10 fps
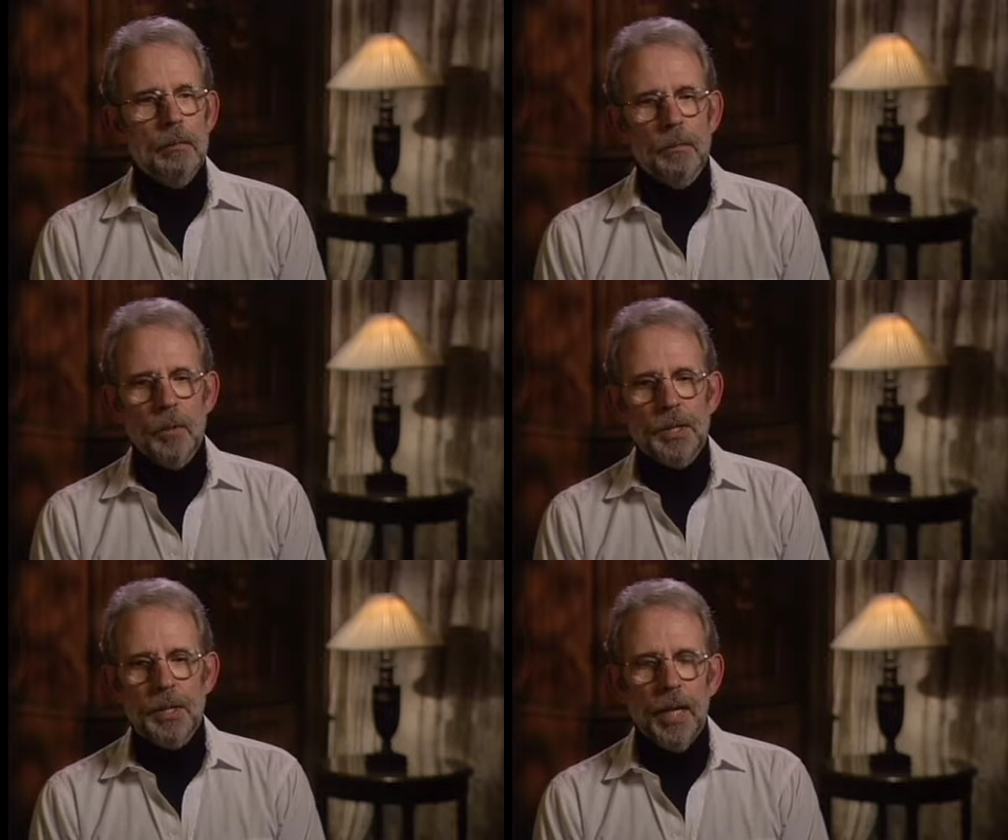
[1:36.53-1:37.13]

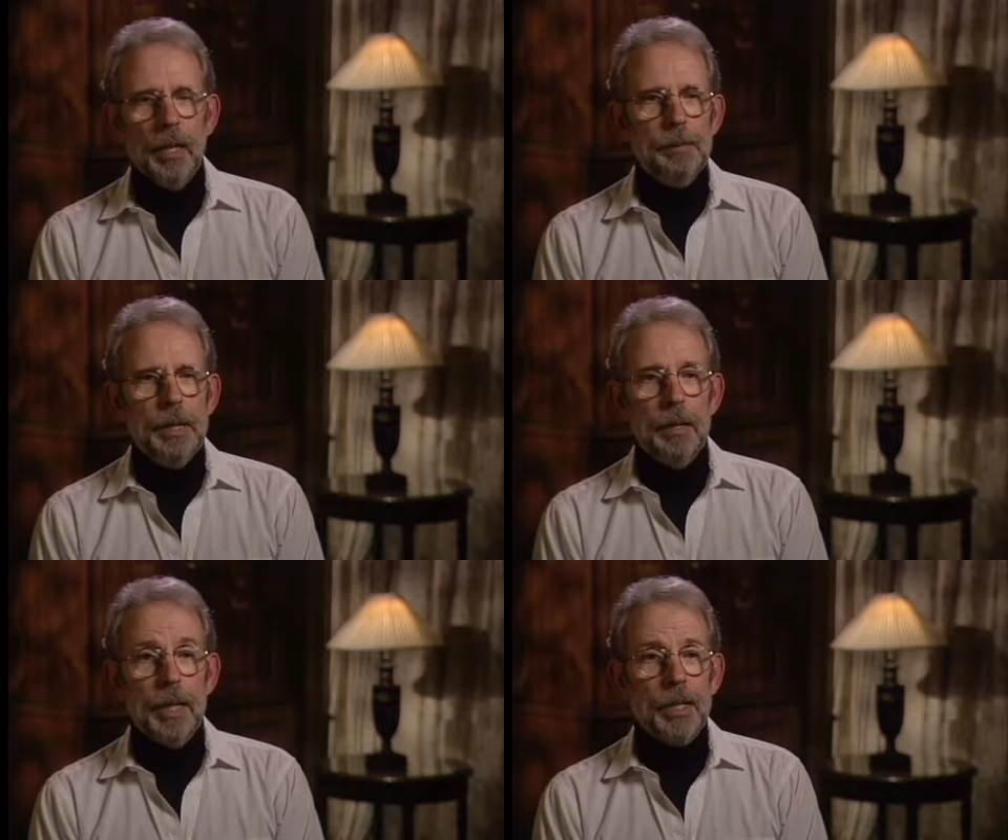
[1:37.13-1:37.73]
was telling
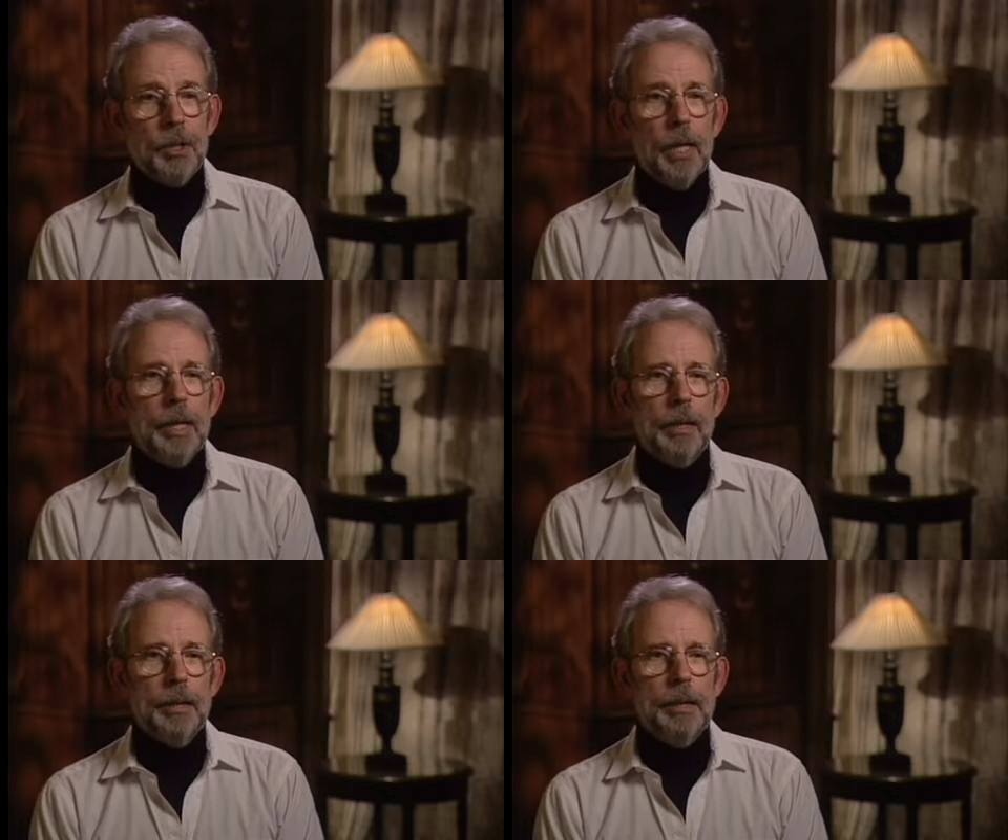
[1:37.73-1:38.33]
me
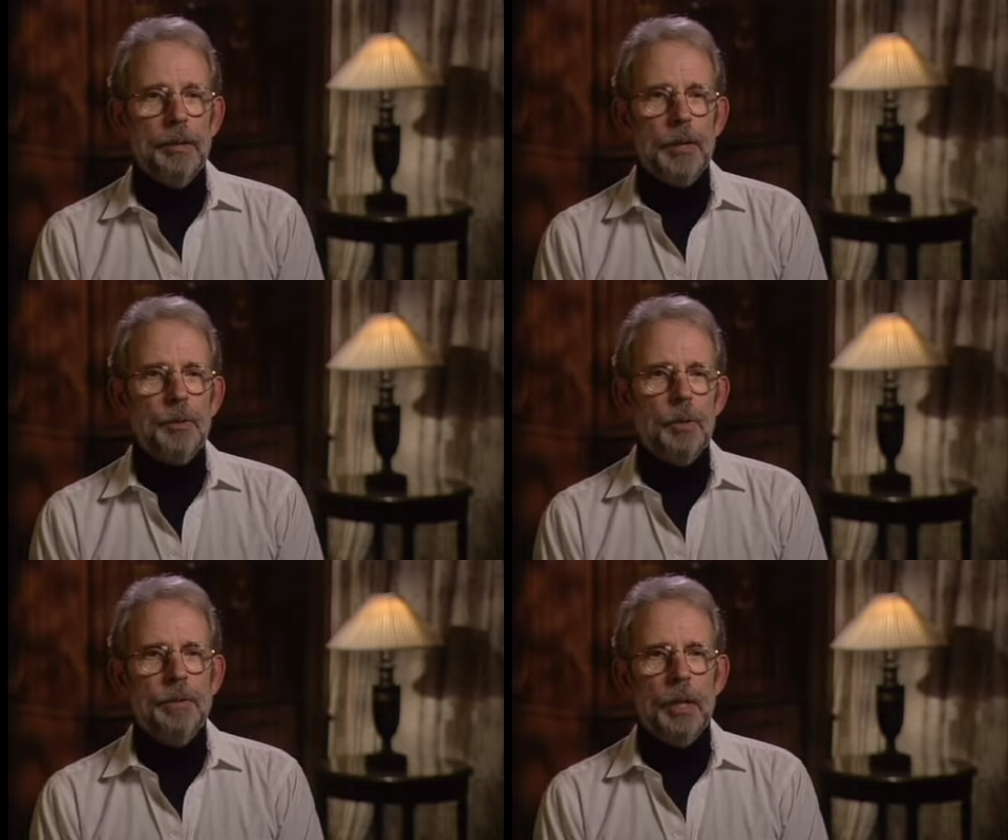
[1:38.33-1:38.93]
electronically
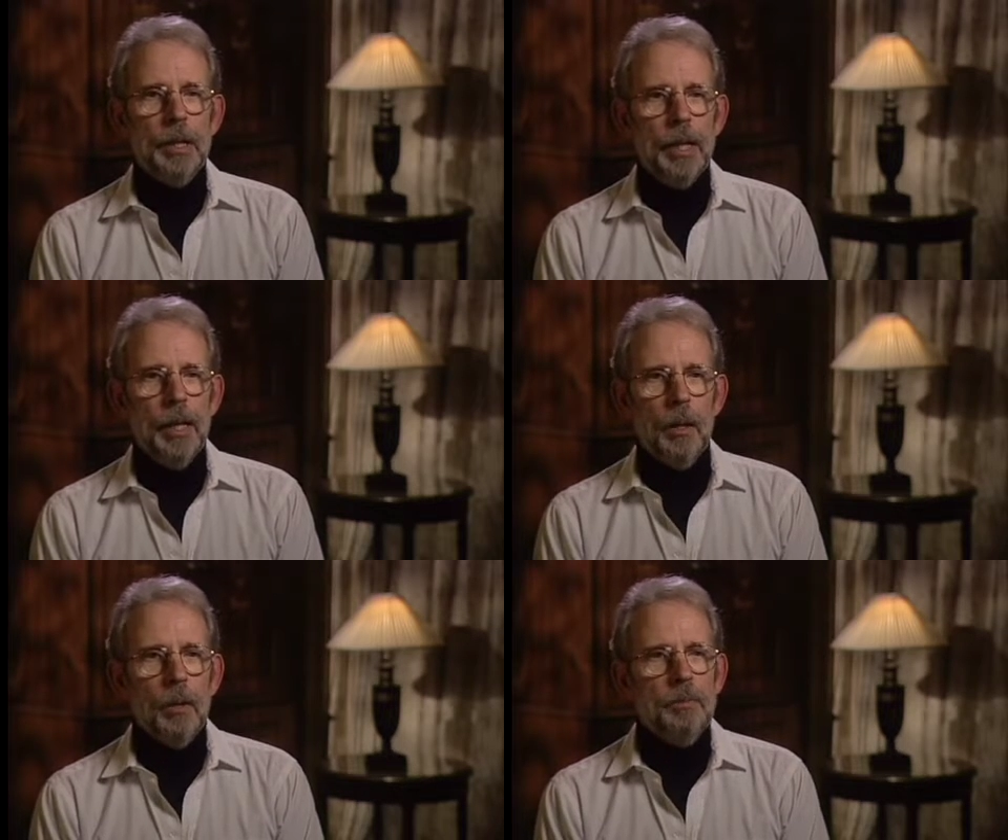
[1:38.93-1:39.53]
things were very
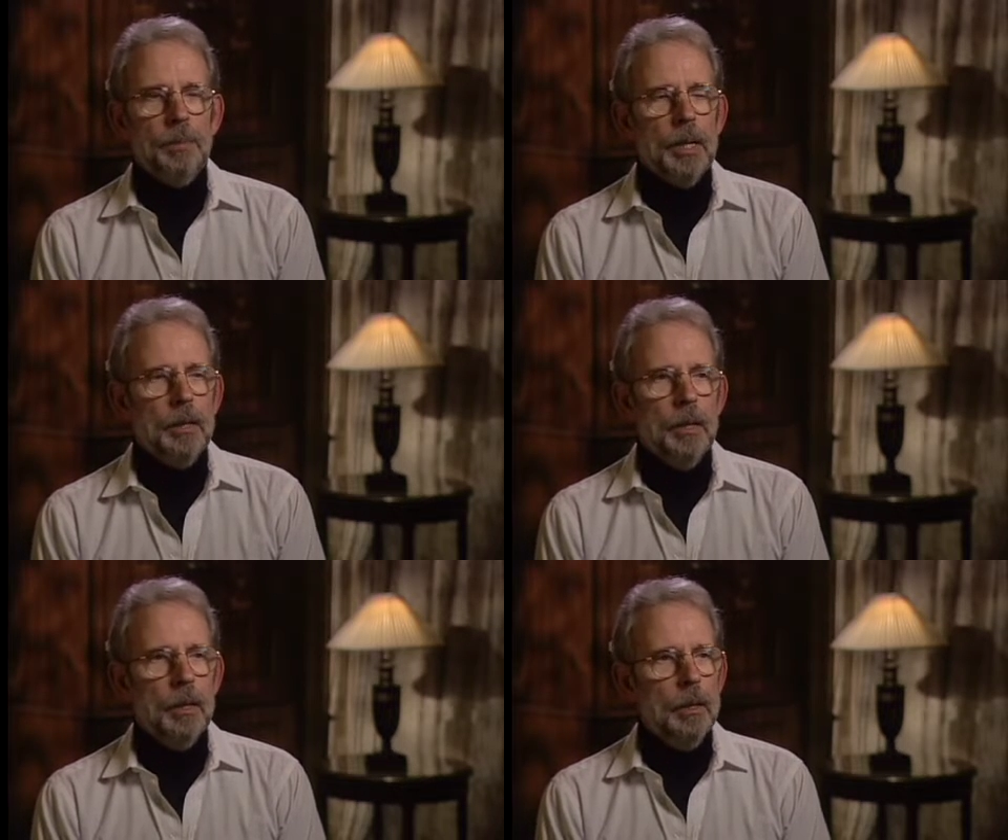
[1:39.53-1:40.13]
loud,
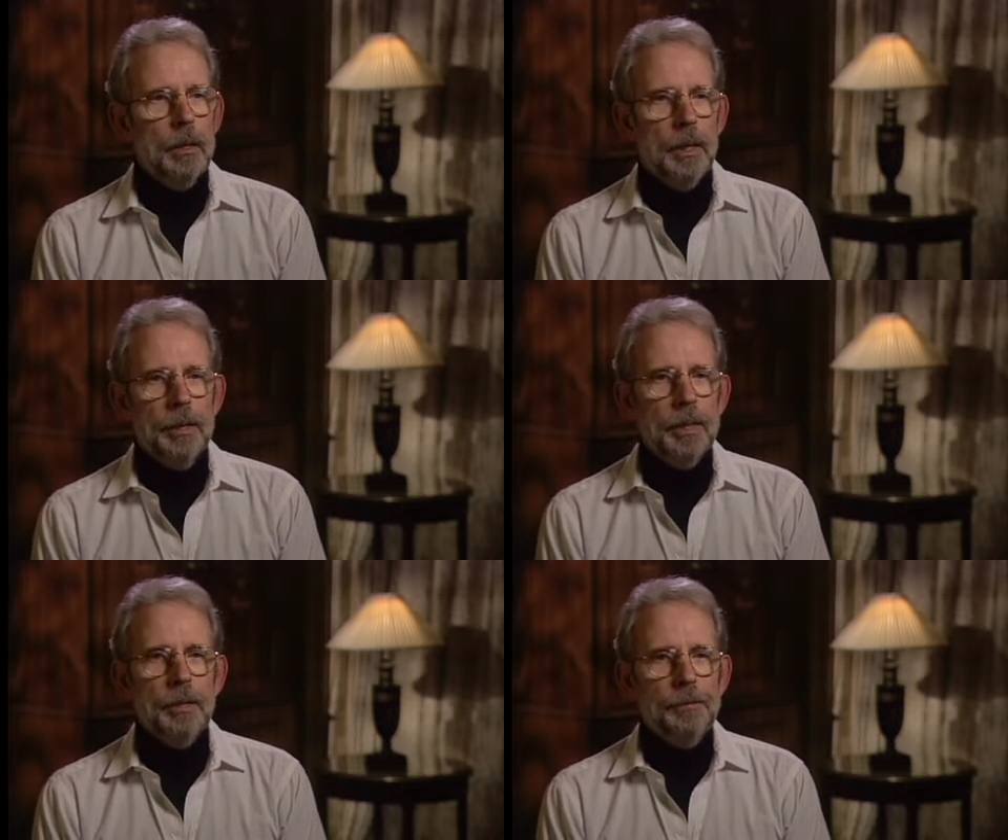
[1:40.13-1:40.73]
but
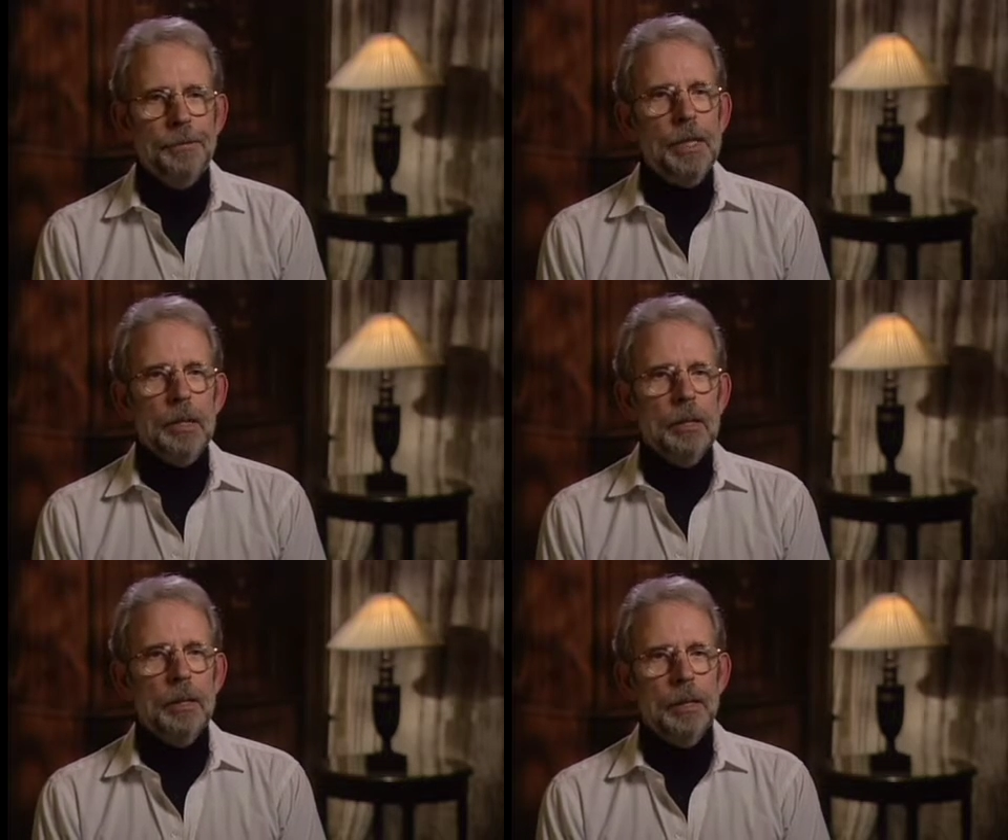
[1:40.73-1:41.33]
it didn't
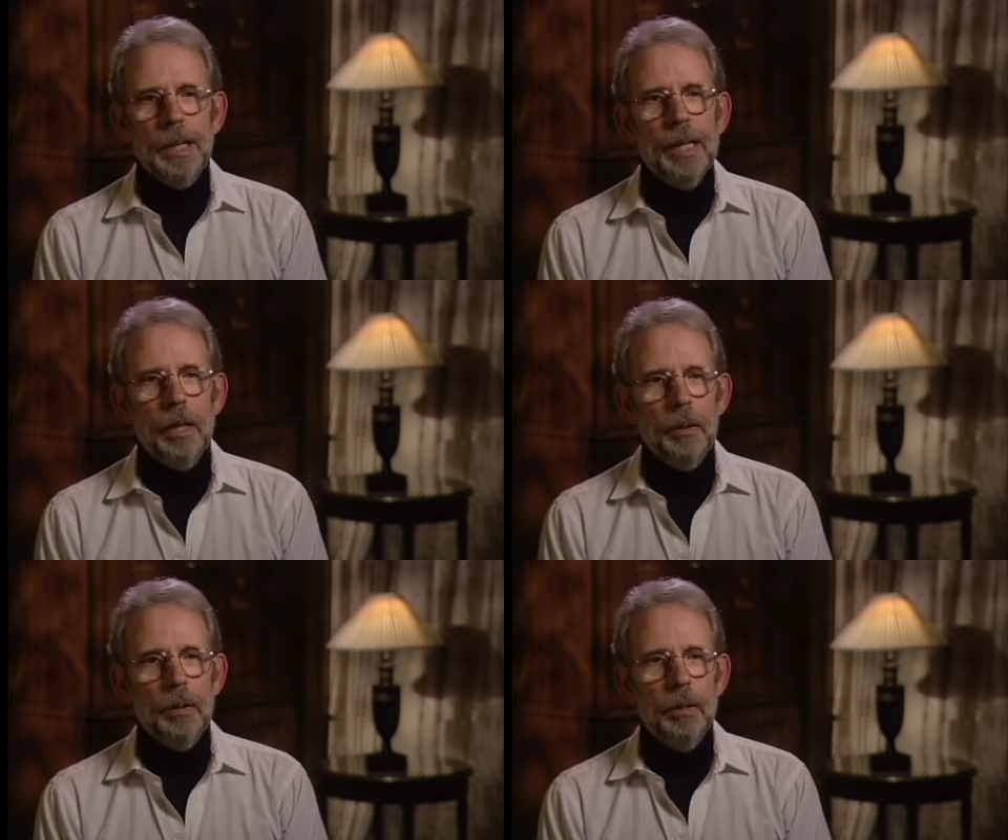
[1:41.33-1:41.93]
feel
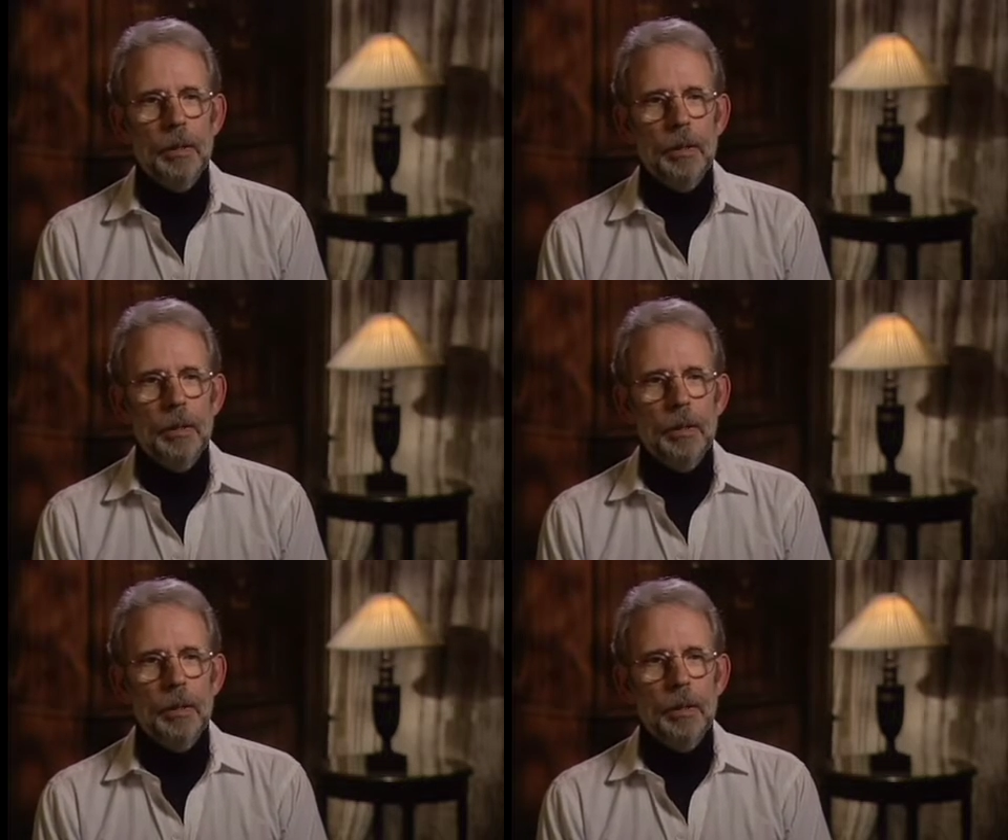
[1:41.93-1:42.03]
loud,